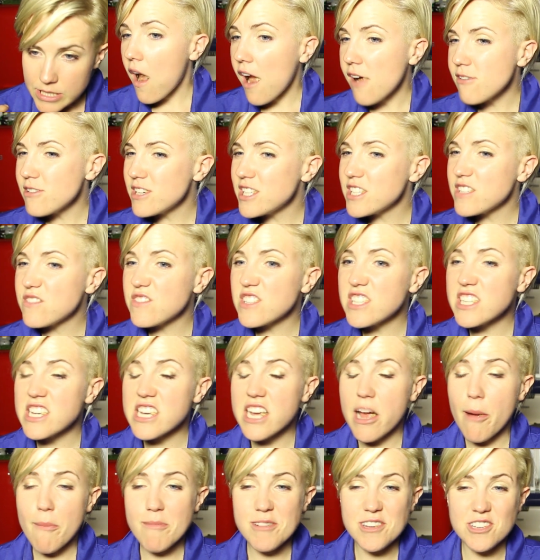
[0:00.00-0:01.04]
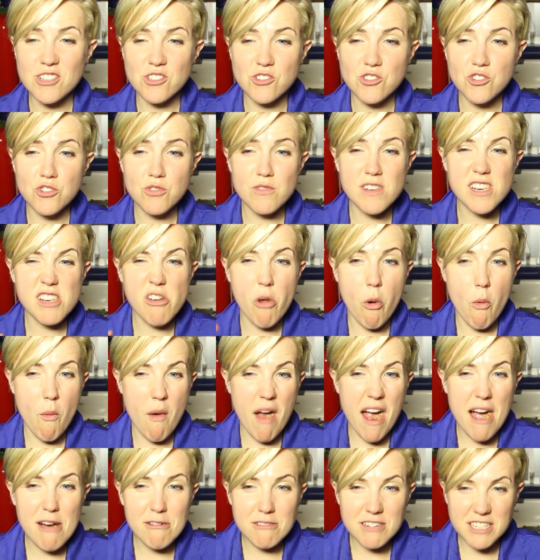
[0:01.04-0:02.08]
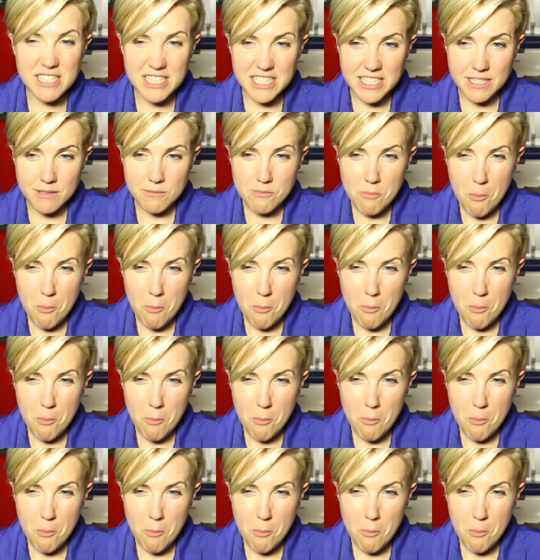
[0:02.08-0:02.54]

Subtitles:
I really feel like I'm just chewing around it.